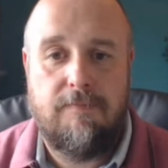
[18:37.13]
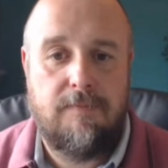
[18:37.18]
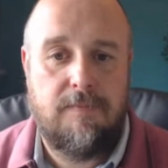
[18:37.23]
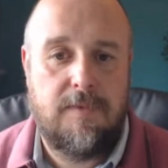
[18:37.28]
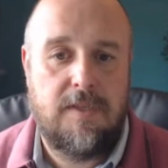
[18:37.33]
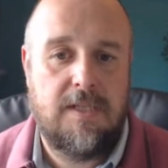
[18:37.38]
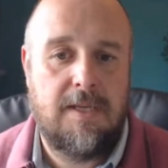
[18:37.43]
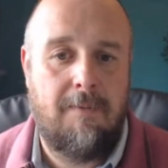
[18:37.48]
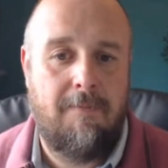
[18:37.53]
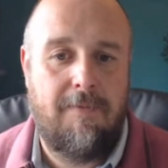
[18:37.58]

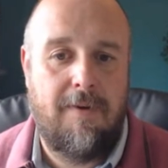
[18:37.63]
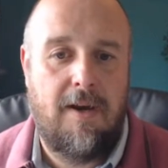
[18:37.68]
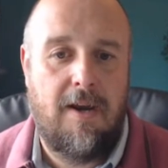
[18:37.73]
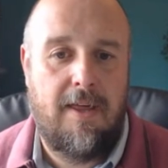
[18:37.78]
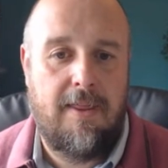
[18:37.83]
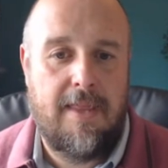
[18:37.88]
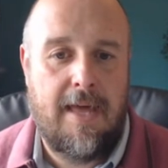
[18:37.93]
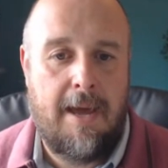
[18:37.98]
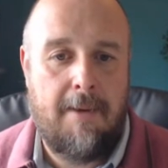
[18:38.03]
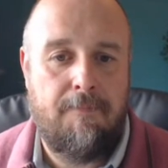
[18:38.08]
Something
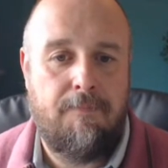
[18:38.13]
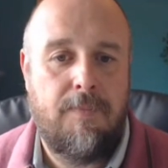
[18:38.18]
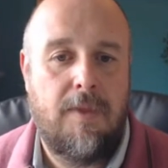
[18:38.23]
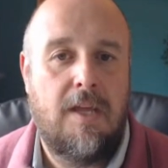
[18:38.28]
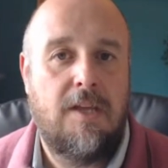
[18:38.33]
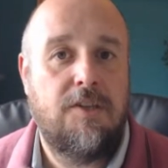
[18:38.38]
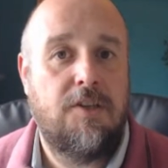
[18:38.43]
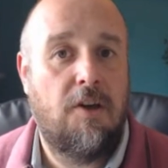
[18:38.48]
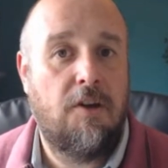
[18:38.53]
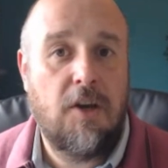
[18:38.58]
like that.
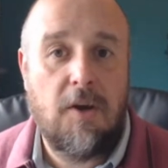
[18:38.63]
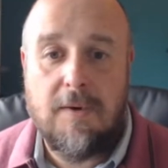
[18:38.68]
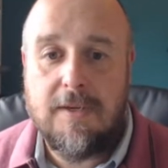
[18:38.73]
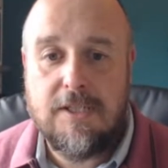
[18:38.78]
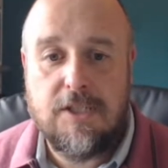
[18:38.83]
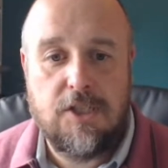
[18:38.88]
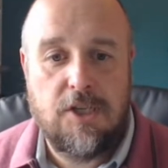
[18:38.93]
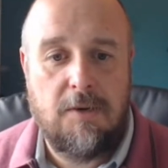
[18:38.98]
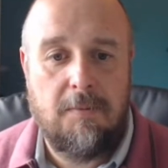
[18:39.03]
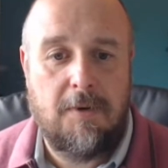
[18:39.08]
Don't go
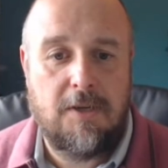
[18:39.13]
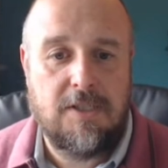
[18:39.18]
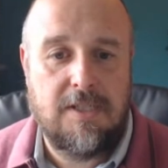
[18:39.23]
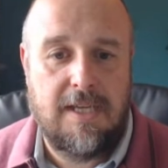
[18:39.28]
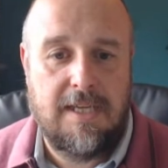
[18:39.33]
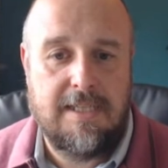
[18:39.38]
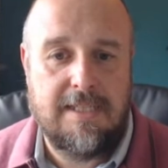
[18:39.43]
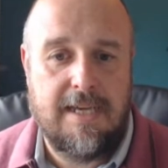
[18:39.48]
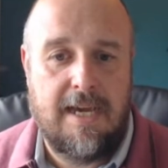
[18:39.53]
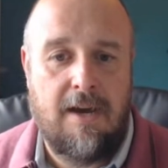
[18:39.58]
into too much
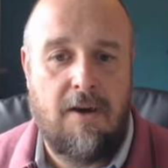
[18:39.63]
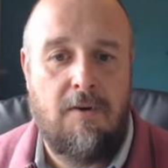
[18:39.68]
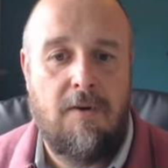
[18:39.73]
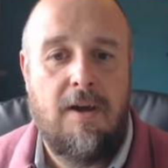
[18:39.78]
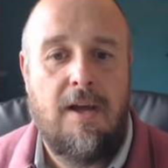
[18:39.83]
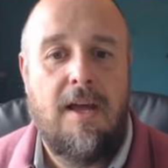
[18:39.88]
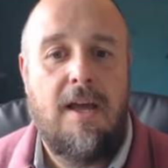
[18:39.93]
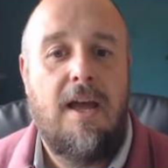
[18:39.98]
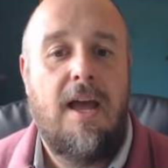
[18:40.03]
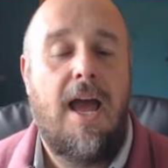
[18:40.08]
detail,
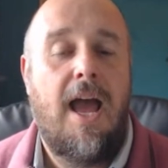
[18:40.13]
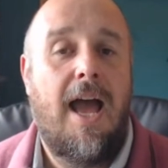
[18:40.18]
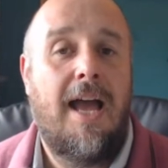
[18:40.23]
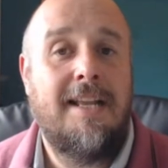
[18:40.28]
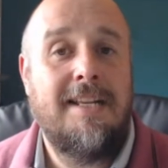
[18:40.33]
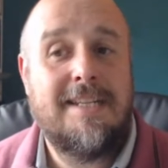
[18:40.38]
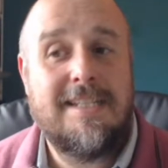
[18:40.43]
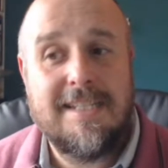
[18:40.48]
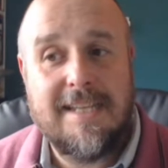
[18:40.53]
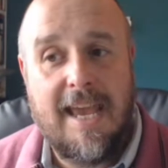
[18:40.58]

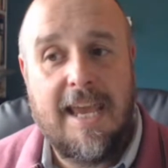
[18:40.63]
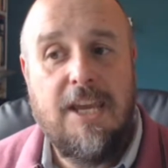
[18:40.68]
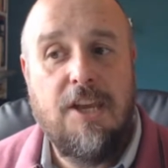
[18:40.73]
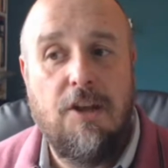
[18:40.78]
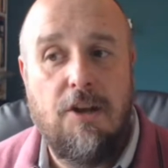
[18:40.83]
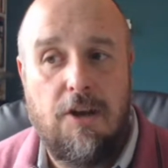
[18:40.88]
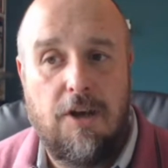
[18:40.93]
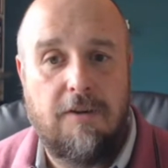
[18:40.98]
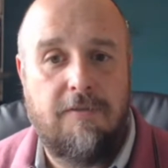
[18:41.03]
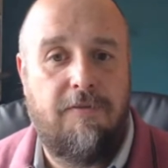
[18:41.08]
and say you
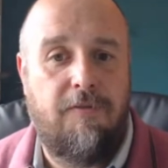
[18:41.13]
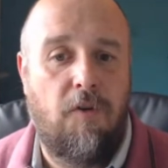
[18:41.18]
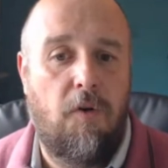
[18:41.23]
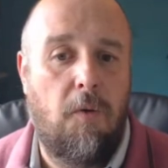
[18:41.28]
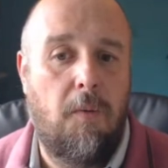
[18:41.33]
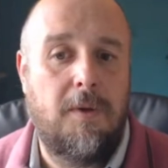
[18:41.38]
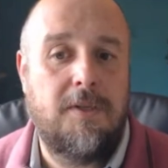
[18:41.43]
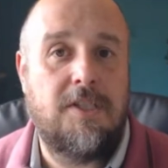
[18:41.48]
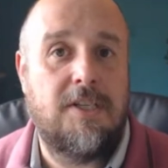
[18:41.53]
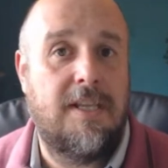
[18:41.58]
look
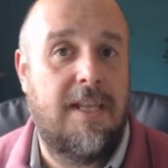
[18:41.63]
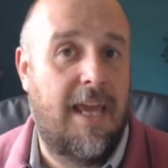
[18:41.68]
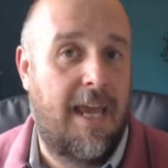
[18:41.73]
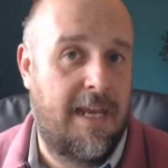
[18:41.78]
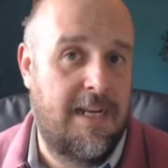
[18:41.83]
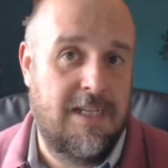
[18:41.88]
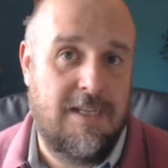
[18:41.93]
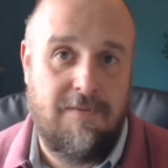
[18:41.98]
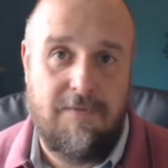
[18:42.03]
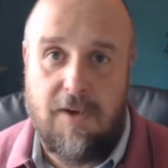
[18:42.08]
forward to the
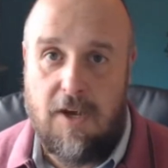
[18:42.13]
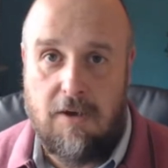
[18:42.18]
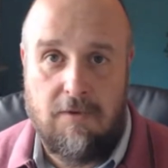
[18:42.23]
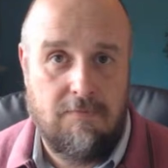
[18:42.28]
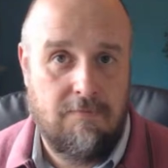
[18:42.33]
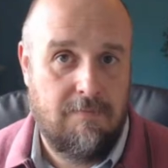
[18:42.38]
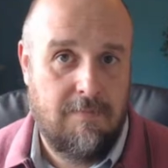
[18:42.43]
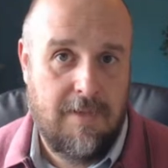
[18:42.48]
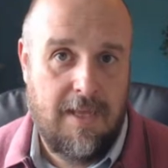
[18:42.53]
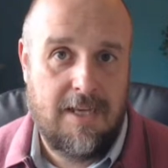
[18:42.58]
interview.
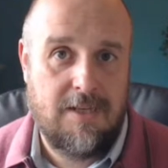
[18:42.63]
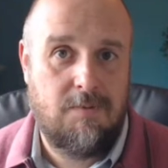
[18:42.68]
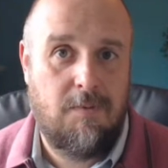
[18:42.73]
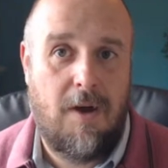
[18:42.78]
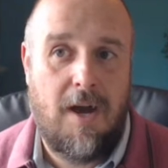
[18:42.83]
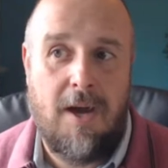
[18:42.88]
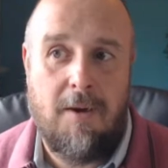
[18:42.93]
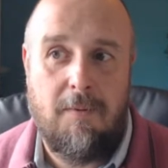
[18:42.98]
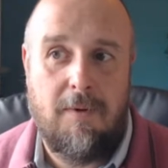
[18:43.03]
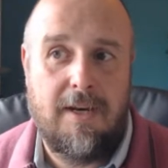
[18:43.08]
That's
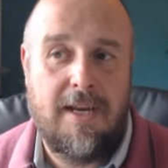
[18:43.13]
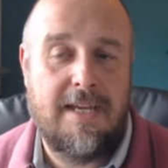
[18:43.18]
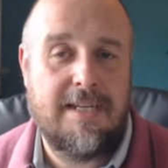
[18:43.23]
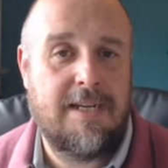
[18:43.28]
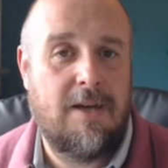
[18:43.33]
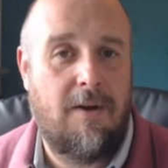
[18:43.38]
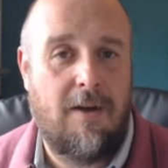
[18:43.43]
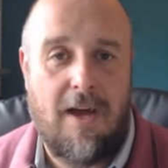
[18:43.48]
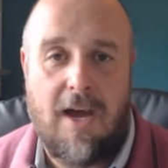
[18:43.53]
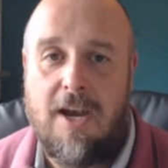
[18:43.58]

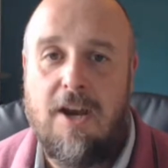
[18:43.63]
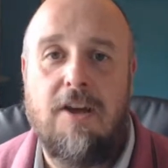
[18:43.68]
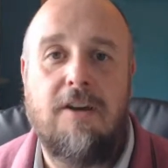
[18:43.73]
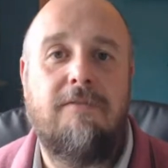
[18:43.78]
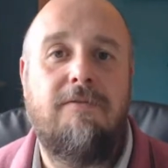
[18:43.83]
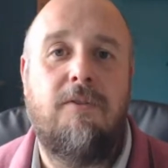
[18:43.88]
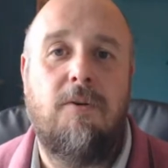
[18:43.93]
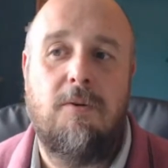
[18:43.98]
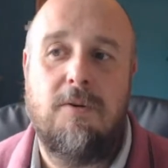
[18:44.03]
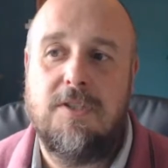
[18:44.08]
how I look
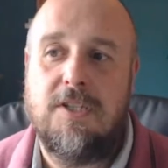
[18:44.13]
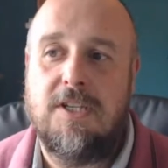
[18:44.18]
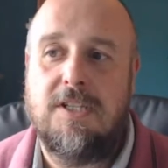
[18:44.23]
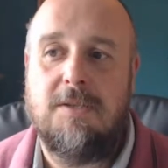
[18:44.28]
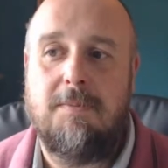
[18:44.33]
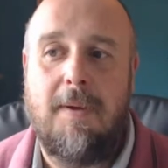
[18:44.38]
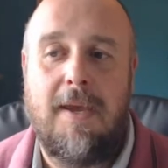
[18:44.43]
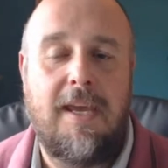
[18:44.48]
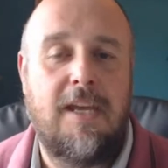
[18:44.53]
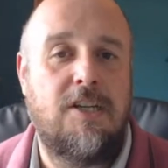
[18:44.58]
forward to
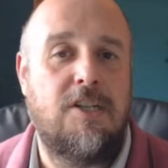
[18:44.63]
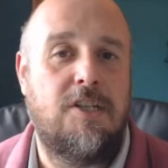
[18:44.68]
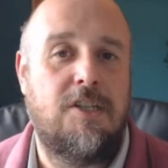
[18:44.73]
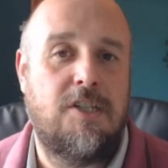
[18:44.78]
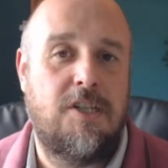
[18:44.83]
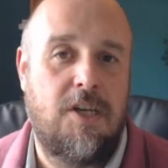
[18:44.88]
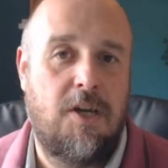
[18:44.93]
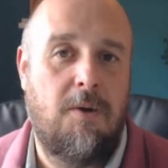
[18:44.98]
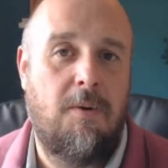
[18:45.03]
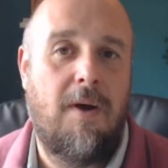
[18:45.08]
speaking
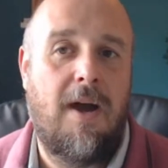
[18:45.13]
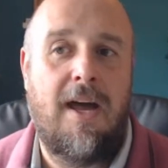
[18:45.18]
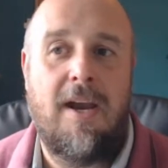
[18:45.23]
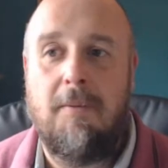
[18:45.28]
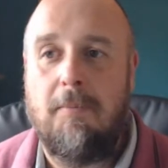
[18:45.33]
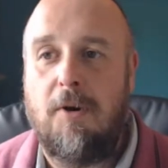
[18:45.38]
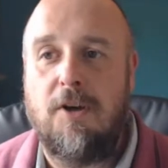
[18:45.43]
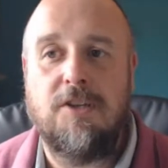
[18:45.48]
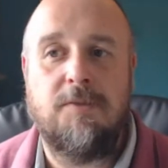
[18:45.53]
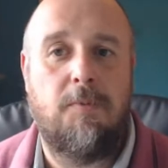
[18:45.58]
to you at a
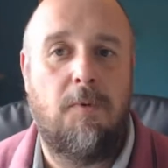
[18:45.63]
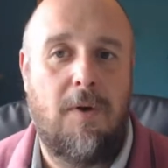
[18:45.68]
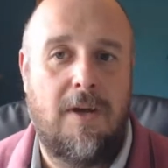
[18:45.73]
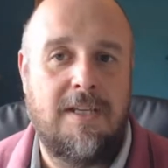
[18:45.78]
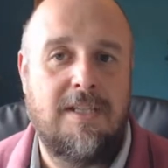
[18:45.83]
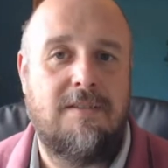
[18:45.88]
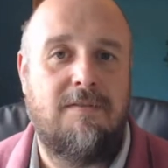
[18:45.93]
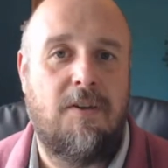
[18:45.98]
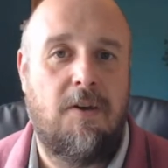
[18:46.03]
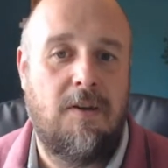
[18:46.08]
possible
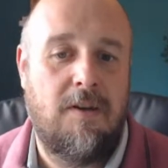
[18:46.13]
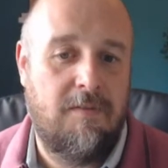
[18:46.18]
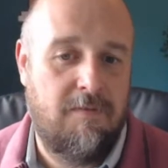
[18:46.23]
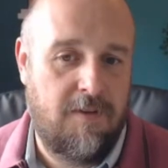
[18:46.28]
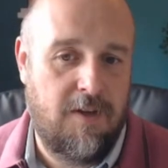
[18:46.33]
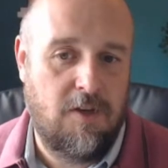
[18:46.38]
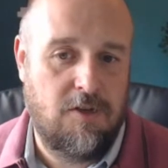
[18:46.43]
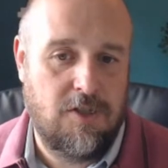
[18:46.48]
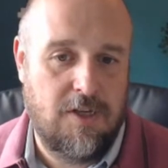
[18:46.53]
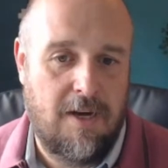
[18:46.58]
interview in the
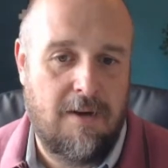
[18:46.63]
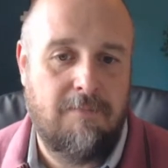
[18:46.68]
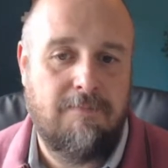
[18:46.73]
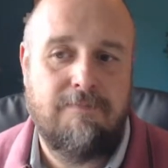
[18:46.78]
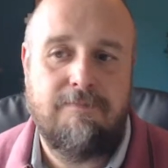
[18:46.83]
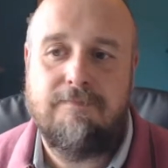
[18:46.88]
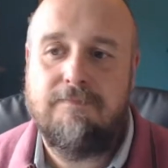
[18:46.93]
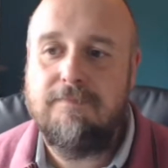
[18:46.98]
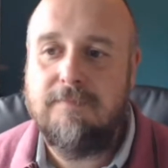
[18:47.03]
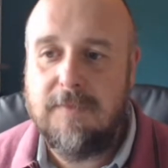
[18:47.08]
future.
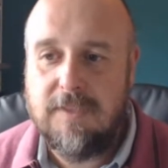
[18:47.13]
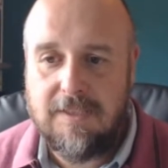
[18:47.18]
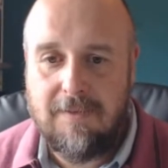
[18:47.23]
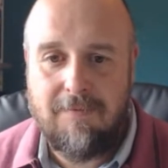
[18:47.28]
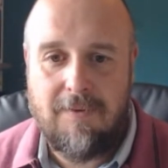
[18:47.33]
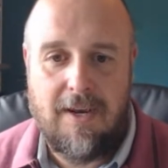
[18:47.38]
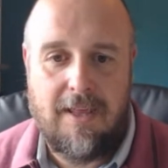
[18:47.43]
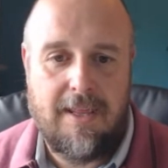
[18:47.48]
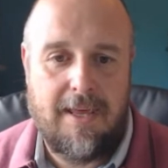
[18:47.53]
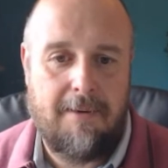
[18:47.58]

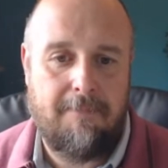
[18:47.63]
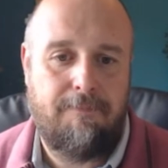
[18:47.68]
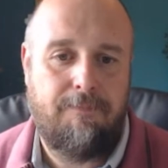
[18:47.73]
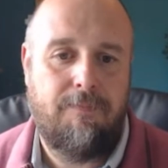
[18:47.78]
Something like that.